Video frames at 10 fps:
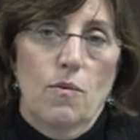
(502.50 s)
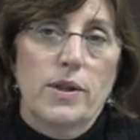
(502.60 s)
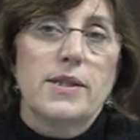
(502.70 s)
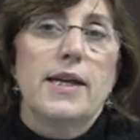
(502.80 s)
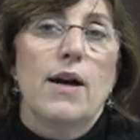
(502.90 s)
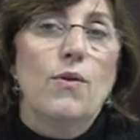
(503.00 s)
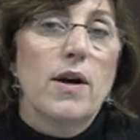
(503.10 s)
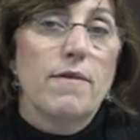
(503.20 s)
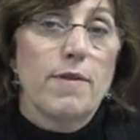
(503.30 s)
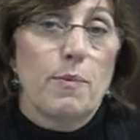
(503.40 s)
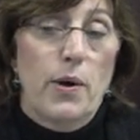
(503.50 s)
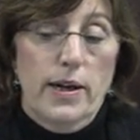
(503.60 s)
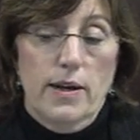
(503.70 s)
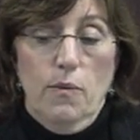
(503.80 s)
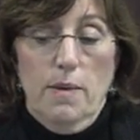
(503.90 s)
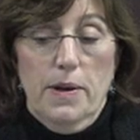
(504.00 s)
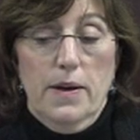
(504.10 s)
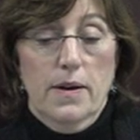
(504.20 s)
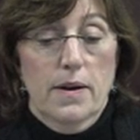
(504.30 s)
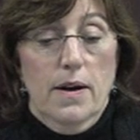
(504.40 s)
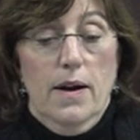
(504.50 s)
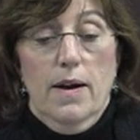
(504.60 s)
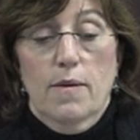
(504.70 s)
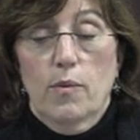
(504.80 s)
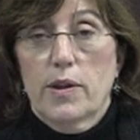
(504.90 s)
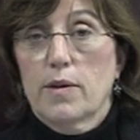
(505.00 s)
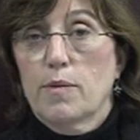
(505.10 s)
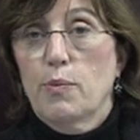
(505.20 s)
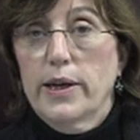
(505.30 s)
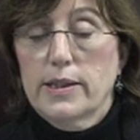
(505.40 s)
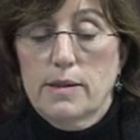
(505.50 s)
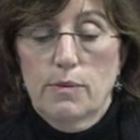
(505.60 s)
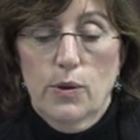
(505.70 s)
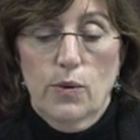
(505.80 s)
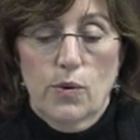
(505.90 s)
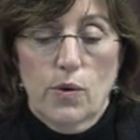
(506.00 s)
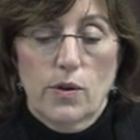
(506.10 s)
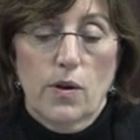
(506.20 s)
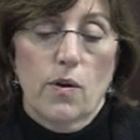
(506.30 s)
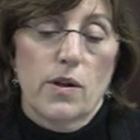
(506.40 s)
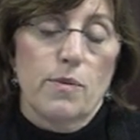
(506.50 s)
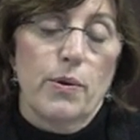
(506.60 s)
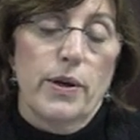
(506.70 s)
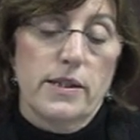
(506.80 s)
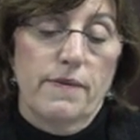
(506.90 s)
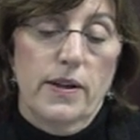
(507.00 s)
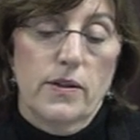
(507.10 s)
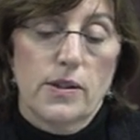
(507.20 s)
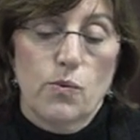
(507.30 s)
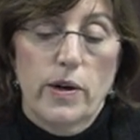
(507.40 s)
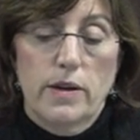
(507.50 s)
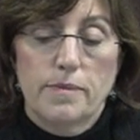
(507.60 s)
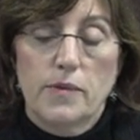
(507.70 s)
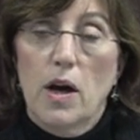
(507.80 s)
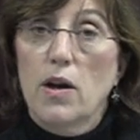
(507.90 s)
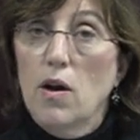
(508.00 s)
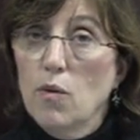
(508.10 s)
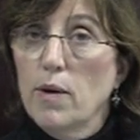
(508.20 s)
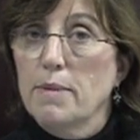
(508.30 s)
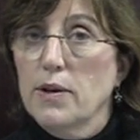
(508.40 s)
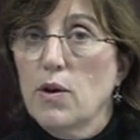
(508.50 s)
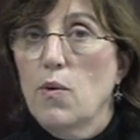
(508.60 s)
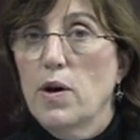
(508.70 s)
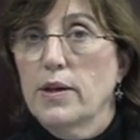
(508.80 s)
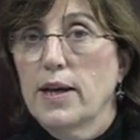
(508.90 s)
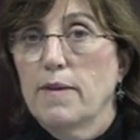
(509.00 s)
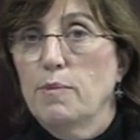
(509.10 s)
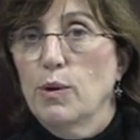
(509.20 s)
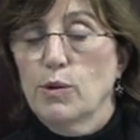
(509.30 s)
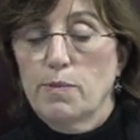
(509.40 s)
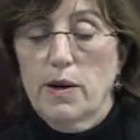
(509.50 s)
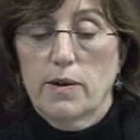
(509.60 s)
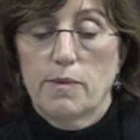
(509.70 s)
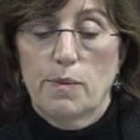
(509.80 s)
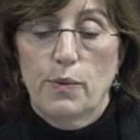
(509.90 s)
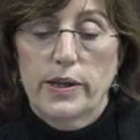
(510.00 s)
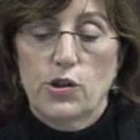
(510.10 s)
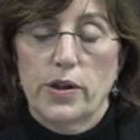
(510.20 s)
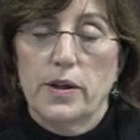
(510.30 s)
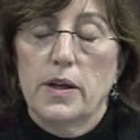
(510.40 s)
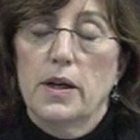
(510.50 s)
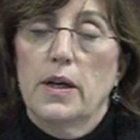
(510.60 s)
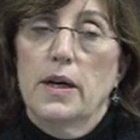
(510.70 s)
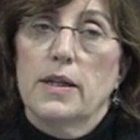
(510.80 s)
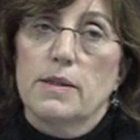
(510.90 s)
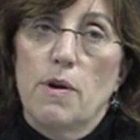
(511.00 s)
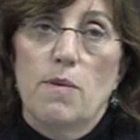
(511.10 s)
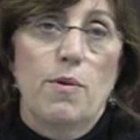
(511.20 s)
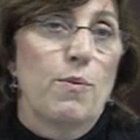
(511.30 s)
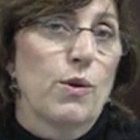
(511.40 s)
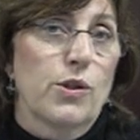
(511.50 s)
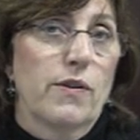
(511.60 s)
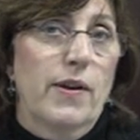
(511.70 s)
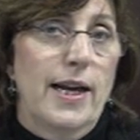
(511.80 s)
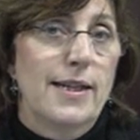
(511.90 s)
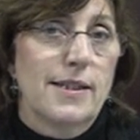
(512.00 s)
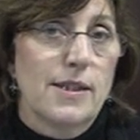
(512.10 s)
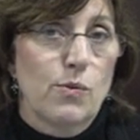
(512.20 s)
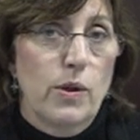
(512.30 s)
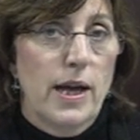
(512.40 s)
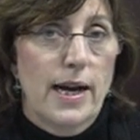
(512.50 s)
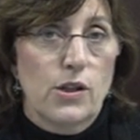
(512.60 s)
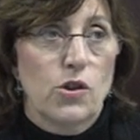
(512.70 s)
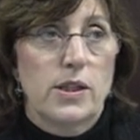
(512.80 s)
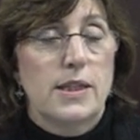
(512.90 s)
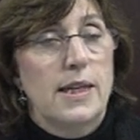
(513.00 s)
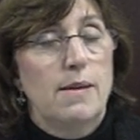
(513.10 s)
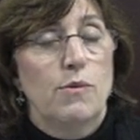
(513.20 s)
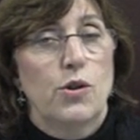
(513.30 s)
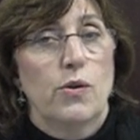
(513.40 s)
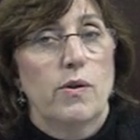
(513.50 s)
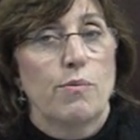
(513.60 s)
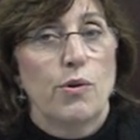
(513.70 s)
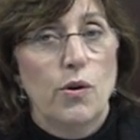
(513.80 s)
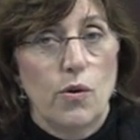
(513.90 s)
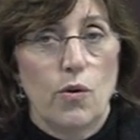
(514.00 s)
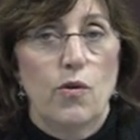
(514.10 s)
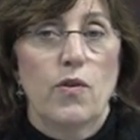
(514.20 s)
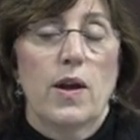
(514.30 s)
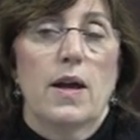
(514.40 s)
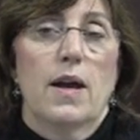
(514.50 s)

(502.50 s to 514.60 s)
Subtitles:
What's the outcome for pregnant women with a depressed mood or a depressive illness? Well, not all women go on to have postpartum depression. A small proportion of cases will actually seem to improve